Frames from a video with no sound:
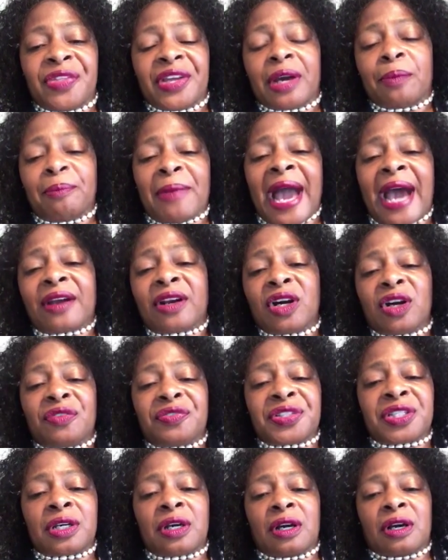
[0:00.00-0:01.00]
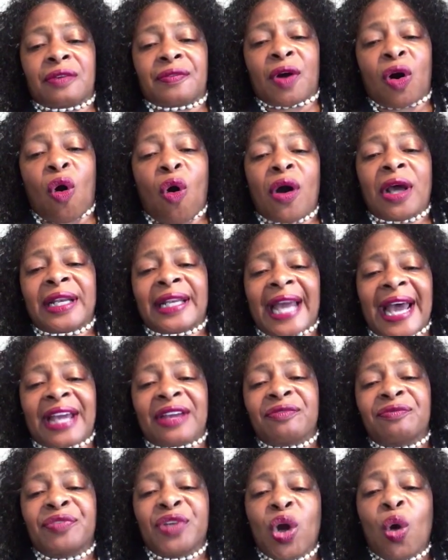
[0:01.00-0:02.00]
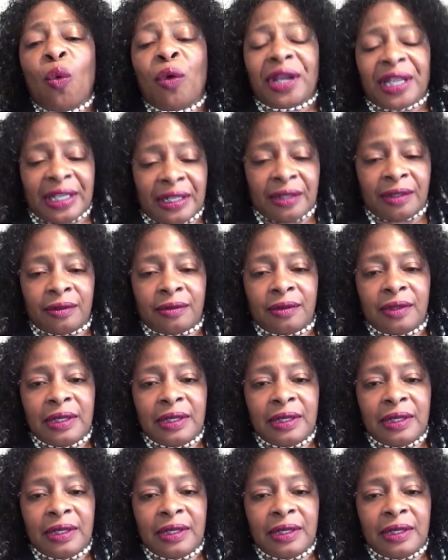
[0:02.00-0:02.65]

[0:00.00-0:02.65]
amount of online viewing